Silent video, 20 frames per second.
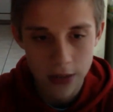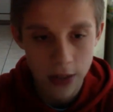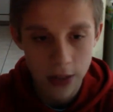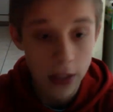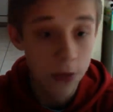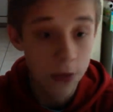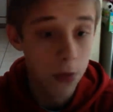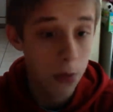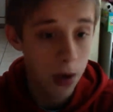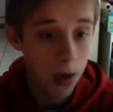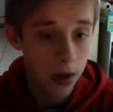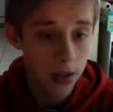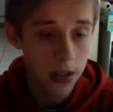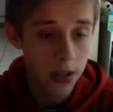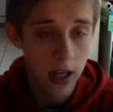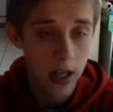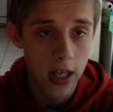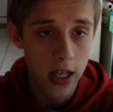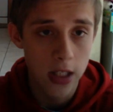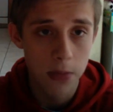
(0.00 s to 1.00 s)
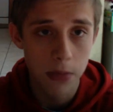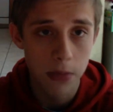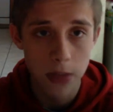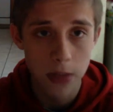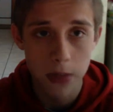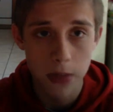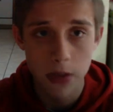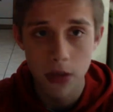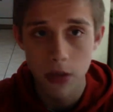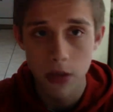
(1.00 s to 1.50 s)
Thanks for watching, guys. Please
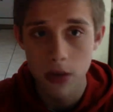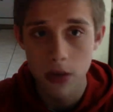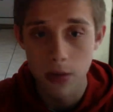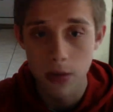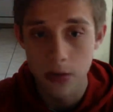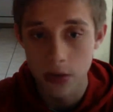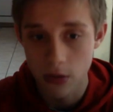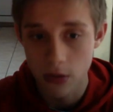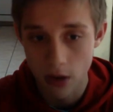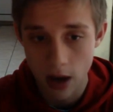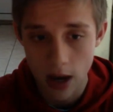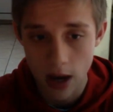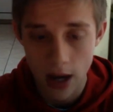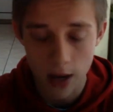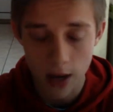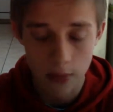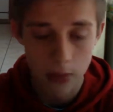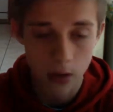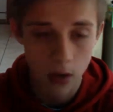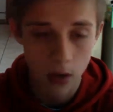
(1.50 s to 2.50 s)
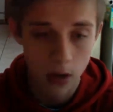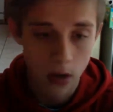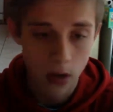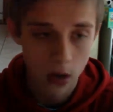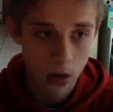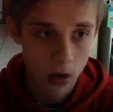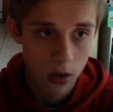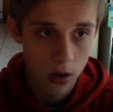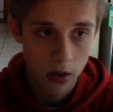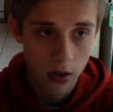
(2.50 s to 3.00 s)
be sure to subscribe.
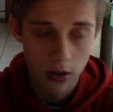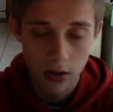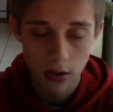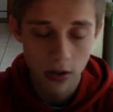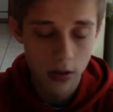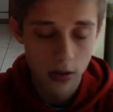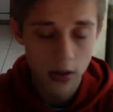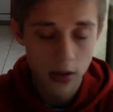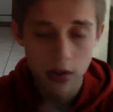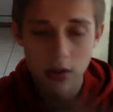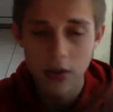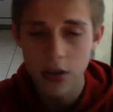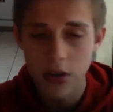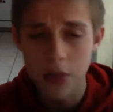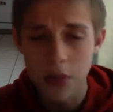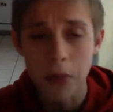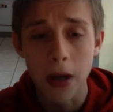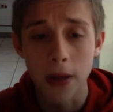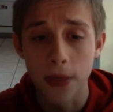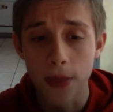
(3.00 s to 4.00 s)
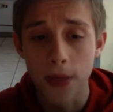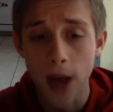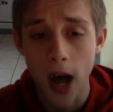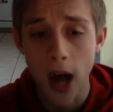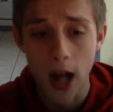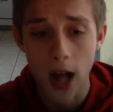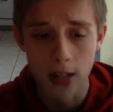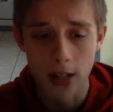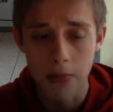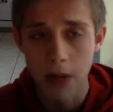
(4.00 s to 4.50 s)
This is just my
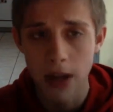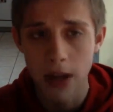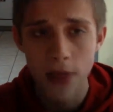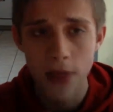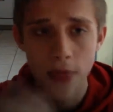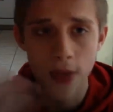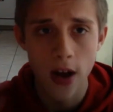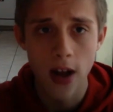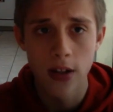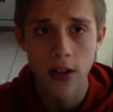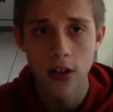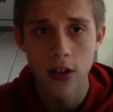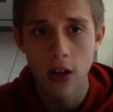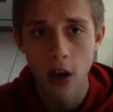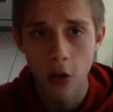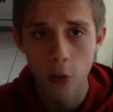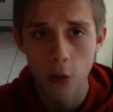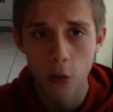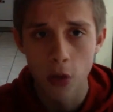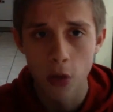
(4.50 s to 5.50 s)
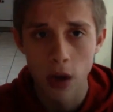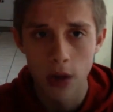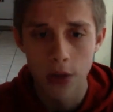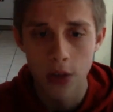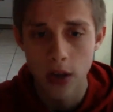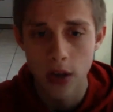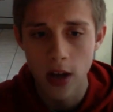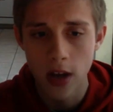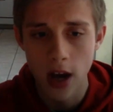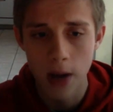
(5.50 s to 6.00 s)
thoughts on what
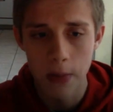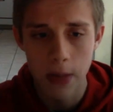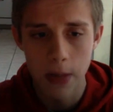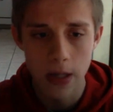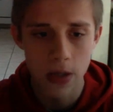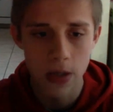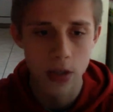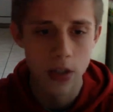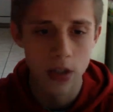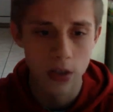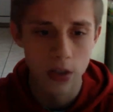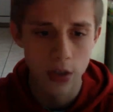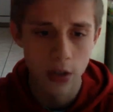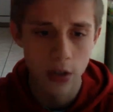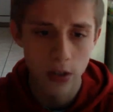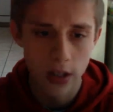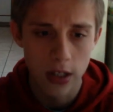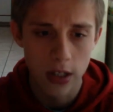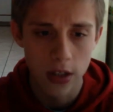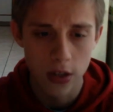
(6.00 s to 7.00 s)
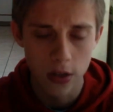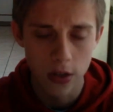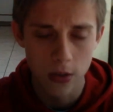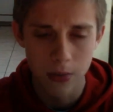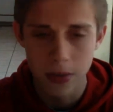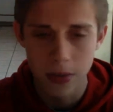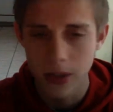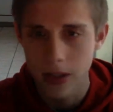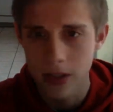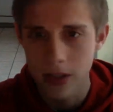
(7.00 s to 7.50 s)
the nominations turned into,
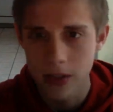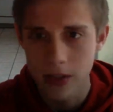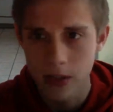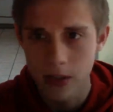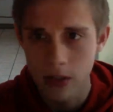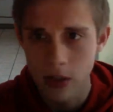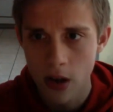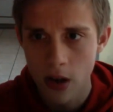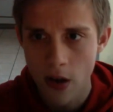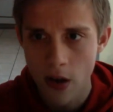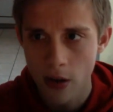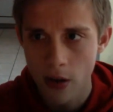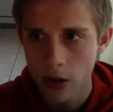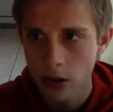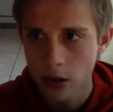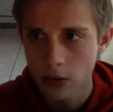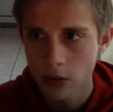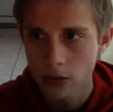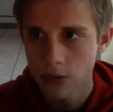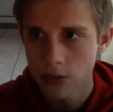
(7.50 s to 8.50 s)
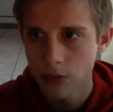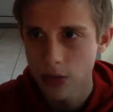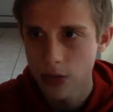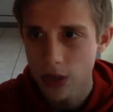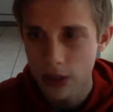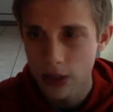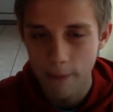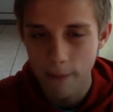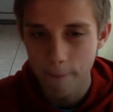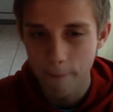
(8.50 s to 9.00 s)
because
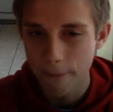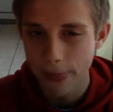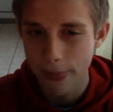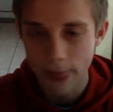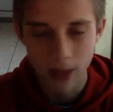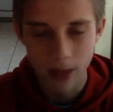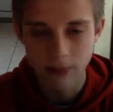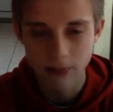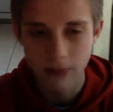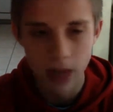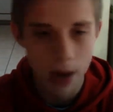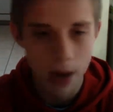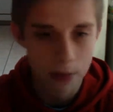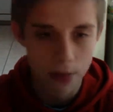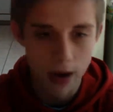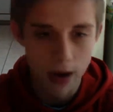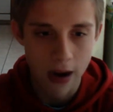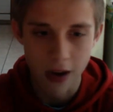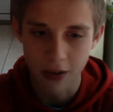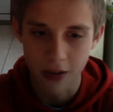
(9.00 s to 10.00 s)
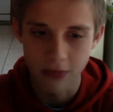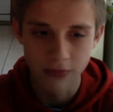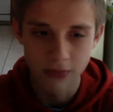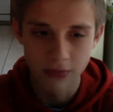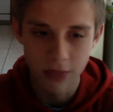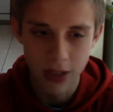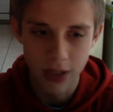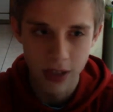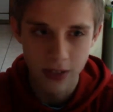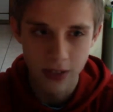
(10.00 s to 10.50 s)
really, I'm not proud.
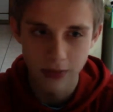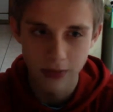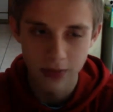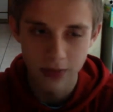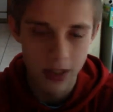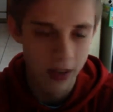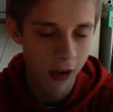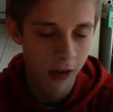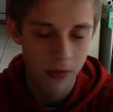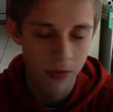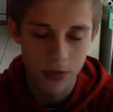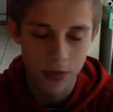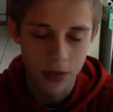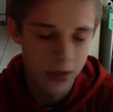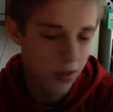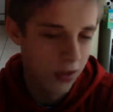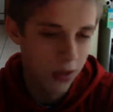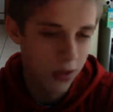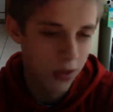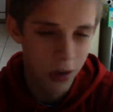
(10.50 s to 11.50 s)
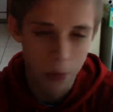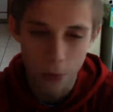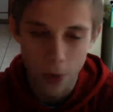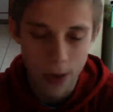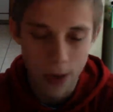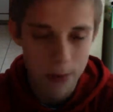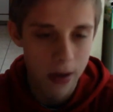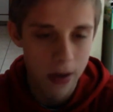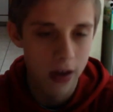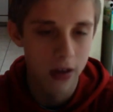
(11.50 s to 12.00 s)
They could have just done
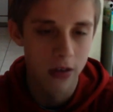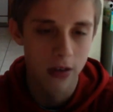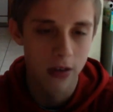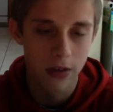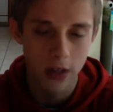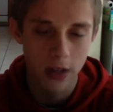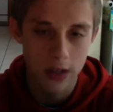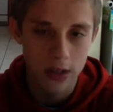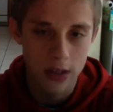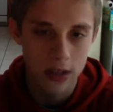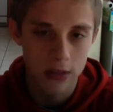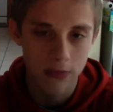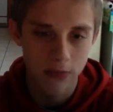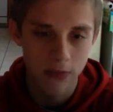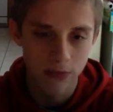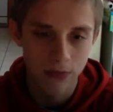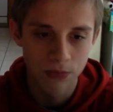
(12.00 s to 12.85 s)
way better than they did.